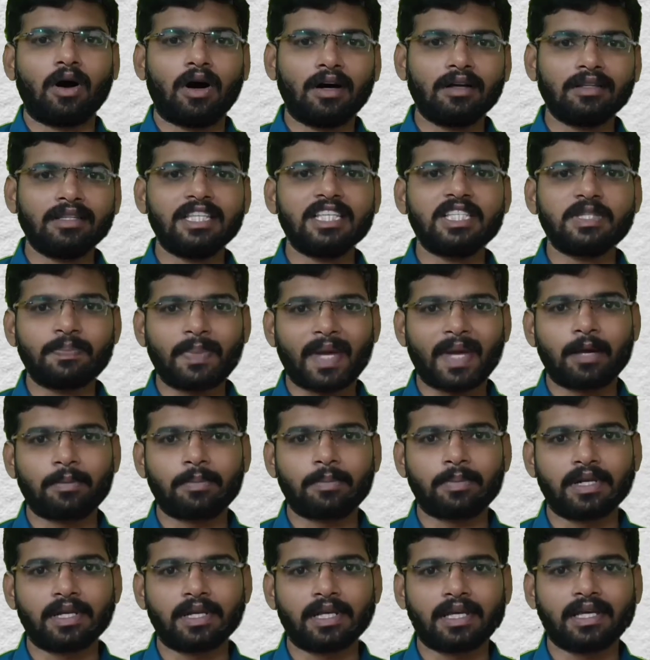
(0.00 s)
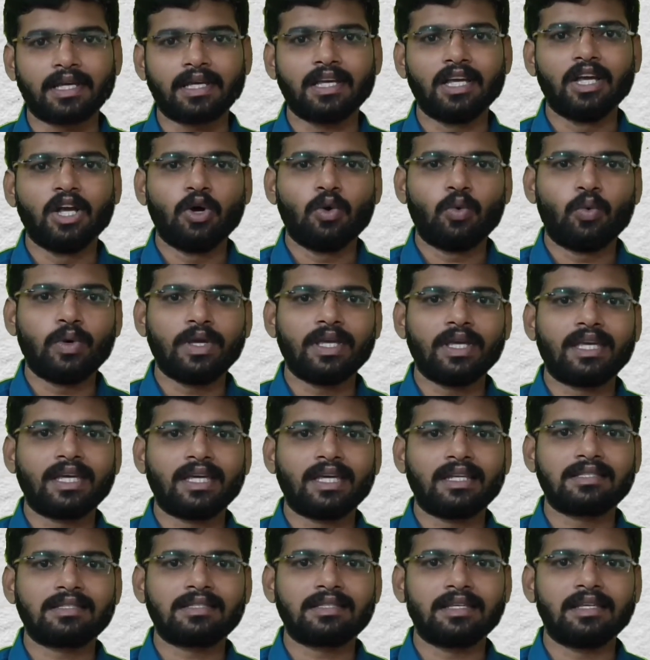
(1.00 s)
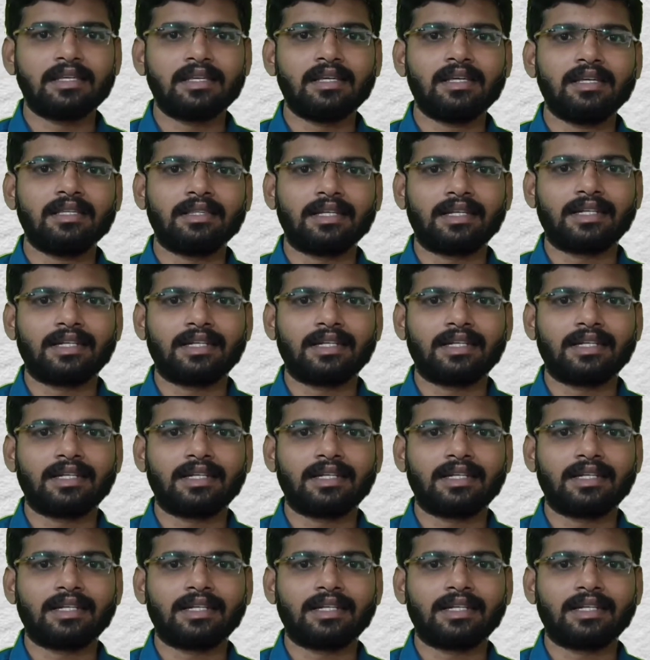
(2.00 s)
On this papillae, we can see